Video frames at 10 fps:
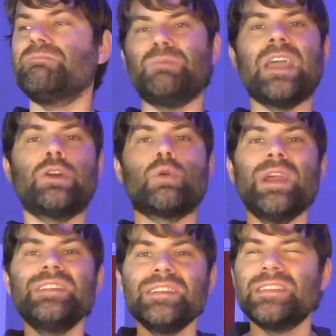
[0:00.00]

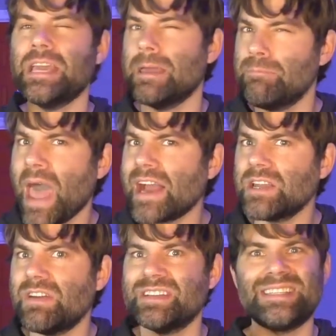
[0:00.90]
increases the impact
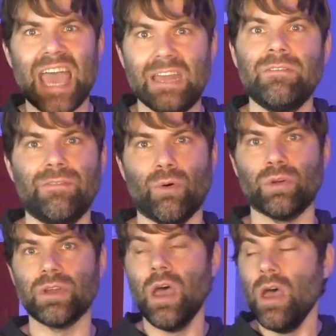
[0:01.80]
of it tenfold.